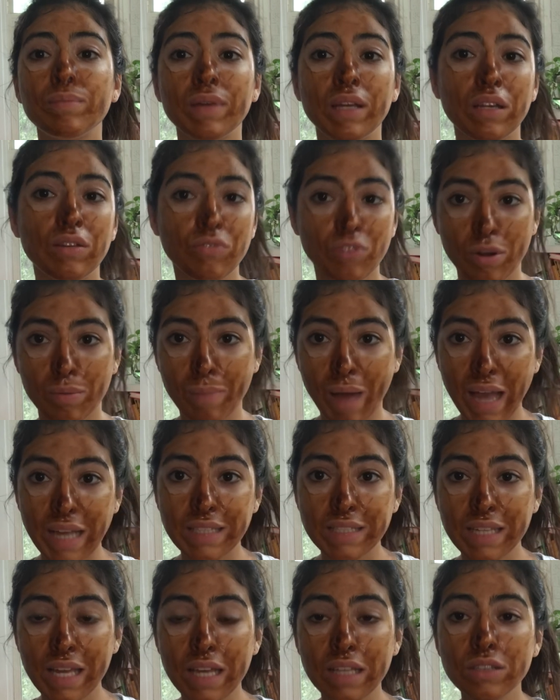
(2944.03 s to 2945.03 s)
mean for
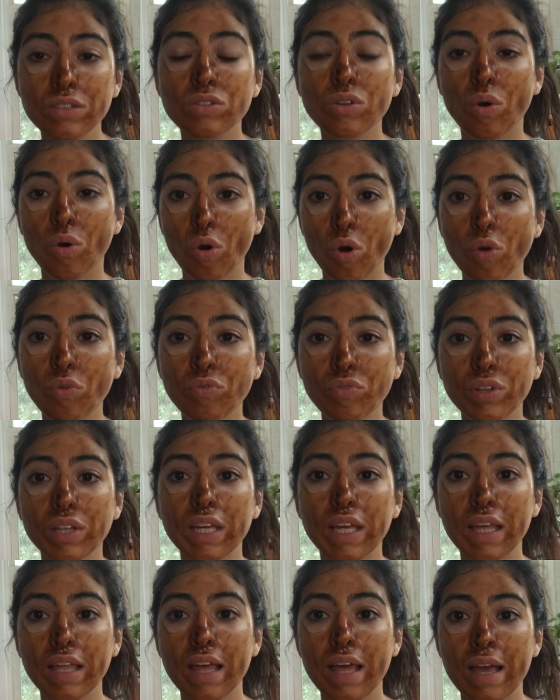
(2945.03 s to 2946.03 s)
my skin. So
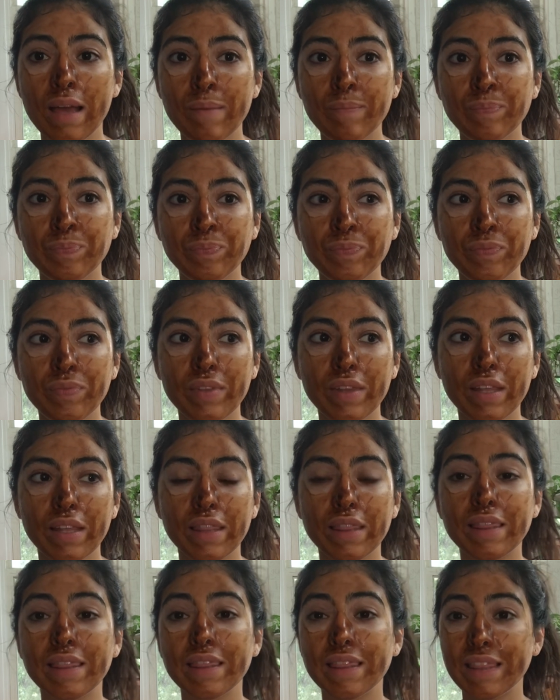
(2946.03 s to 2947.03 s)
hopefully
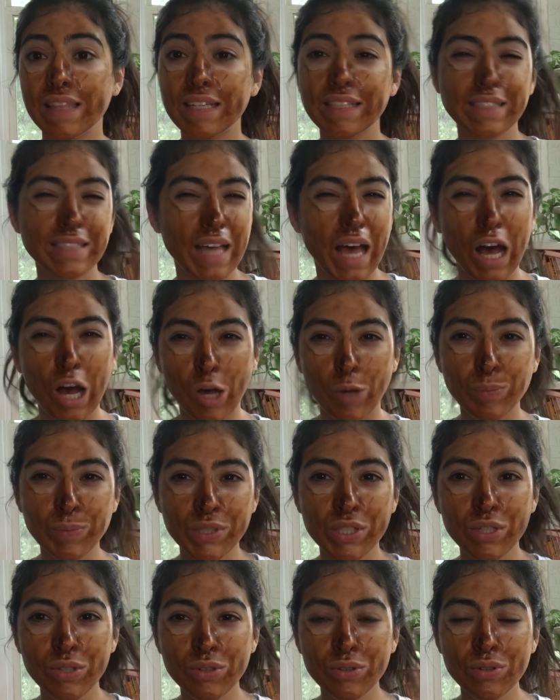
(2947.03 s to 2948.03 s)
this
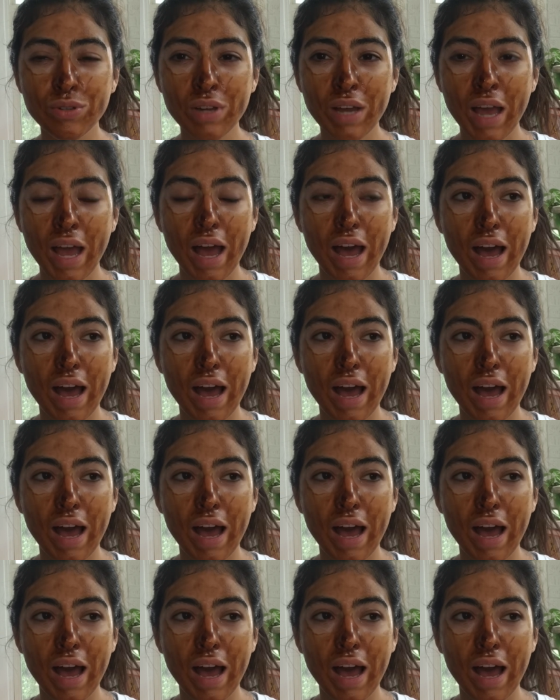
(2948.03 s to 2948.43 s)
helps you.